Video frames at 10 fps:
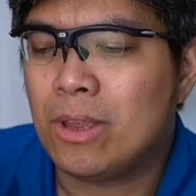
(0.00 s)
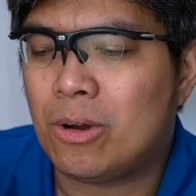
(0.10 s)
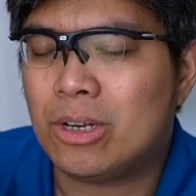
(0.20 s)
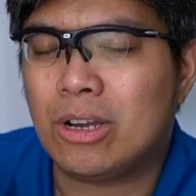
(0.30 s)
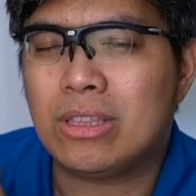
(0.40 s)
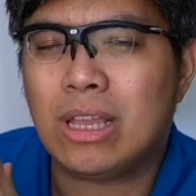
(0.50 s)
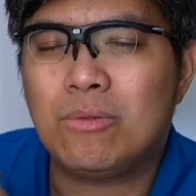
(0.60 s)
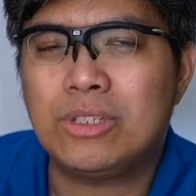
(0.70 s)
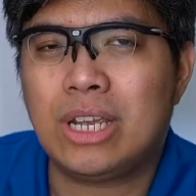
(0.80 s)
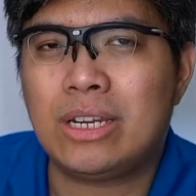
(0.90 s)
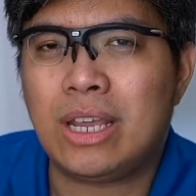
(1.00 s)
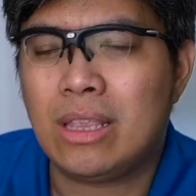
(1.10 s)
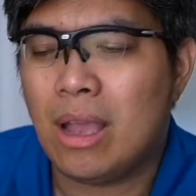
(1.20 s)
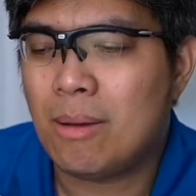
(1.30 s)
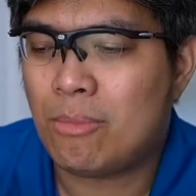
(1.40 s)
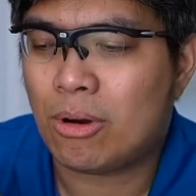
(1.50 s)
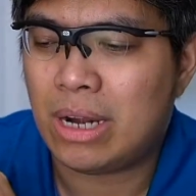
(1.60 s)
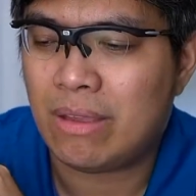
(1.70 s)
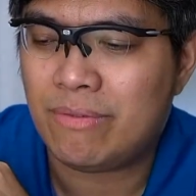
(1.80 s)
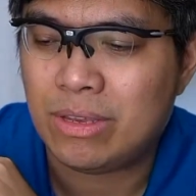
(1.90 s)
or the hotel, would generate more
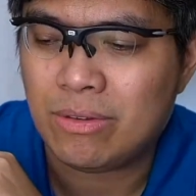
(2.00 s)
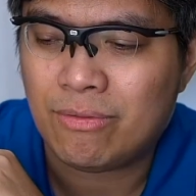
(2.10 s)
revenue